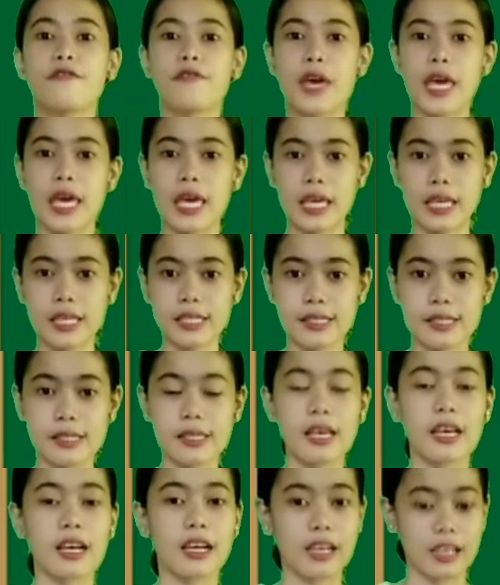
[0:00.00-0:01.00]

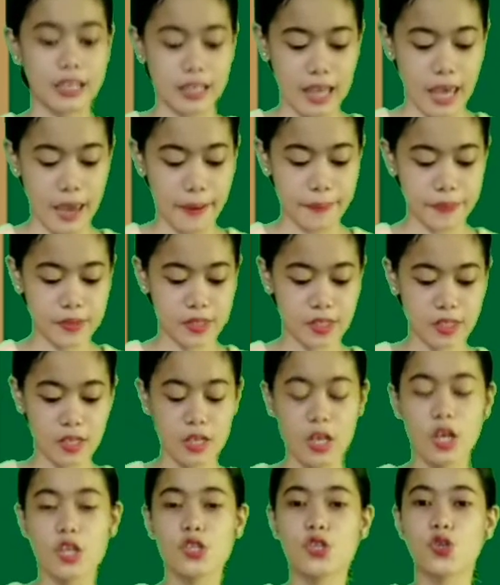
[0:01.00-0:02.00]
vase clapped.
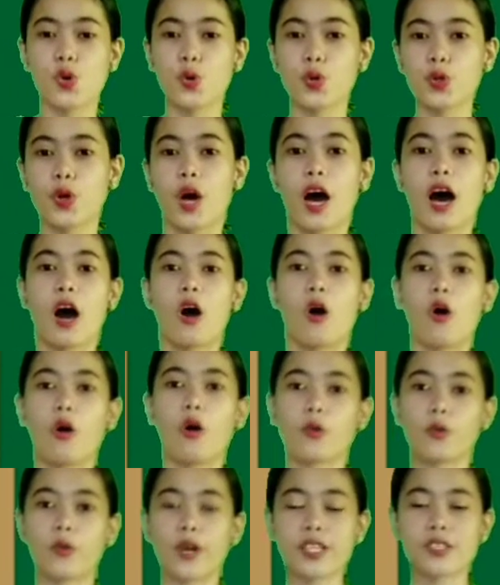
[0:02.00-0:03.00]
So,
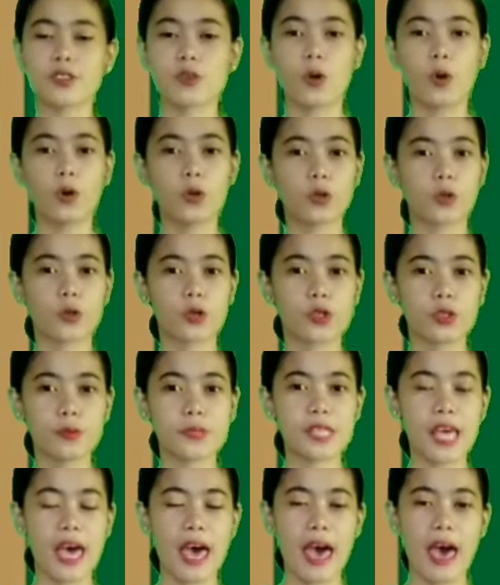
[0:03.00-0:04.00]
alright, so all
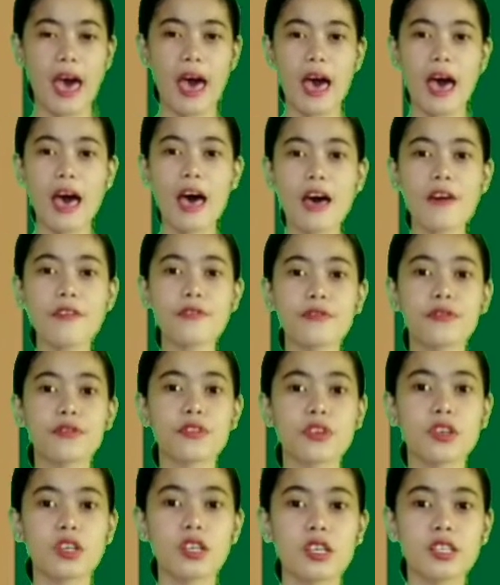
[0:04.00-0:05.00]
groups have
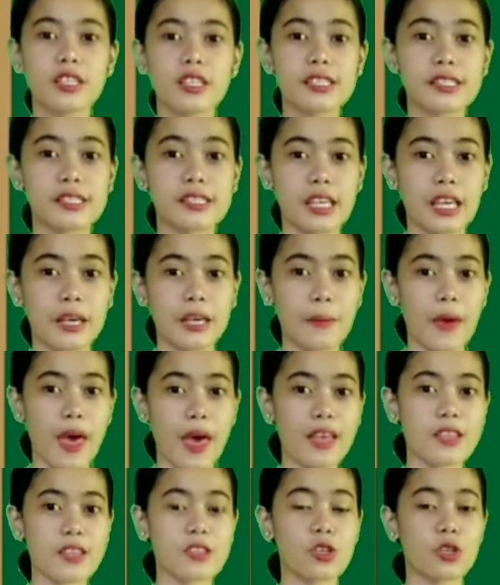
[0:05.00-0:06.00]
the same
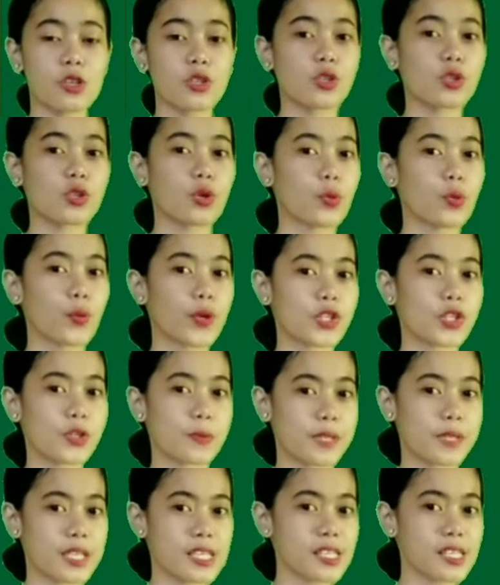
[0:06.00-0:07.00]
answer, so
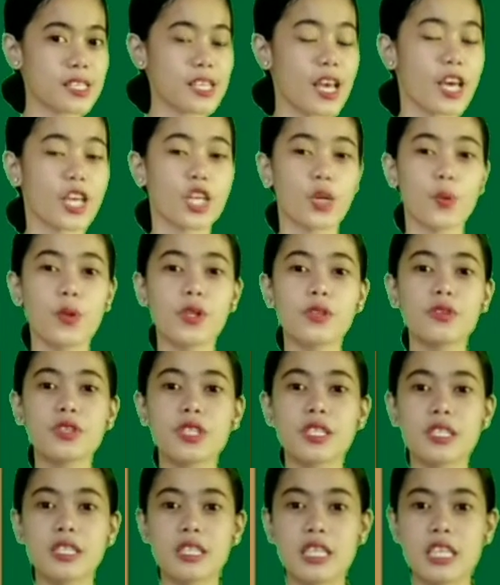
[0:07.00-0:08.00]
which means you will
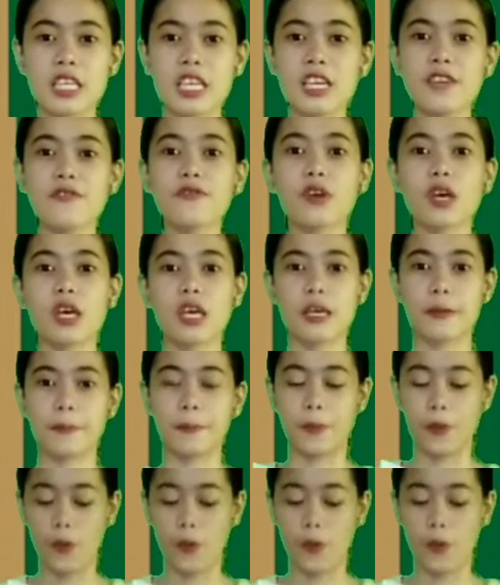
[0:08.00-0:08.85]
receive the